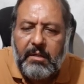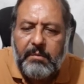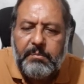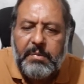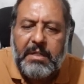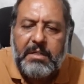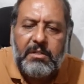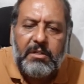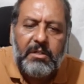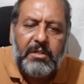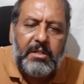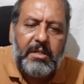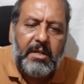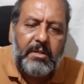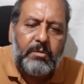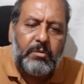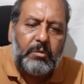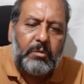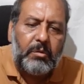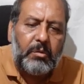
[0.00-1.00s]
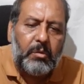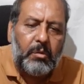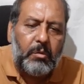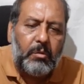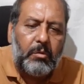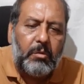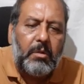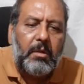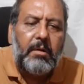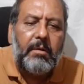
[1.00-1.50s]
bacteria to
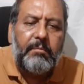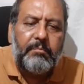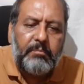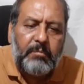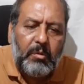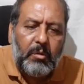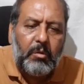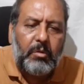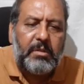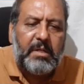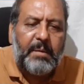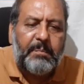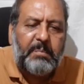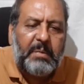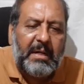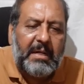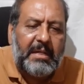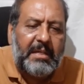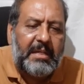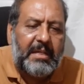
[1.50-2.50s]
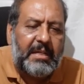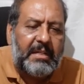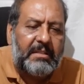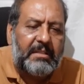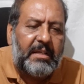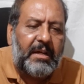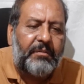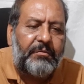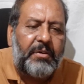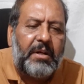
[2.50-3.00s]
grow more rapidly in
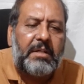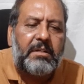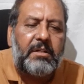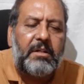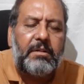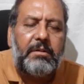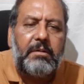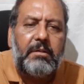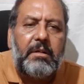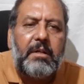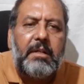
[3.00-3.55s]
the affected